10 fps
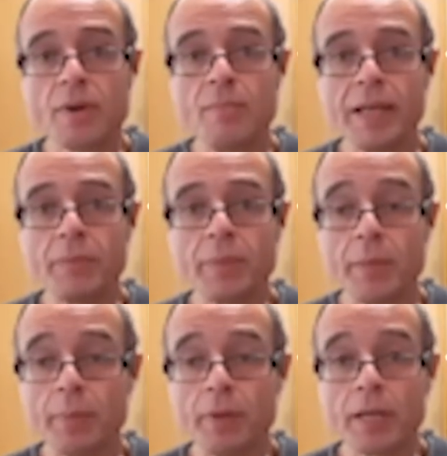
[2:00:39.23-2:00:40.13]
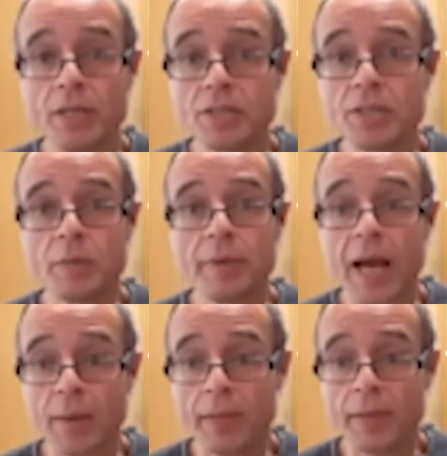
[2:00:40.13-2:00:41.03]
a million people, he's going to be
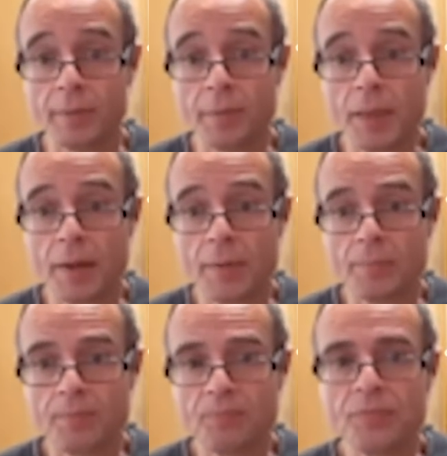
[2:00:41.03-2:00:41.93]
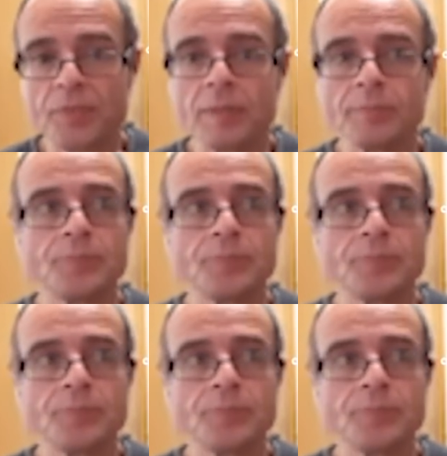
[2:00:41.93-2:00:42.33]
happy. Yeah.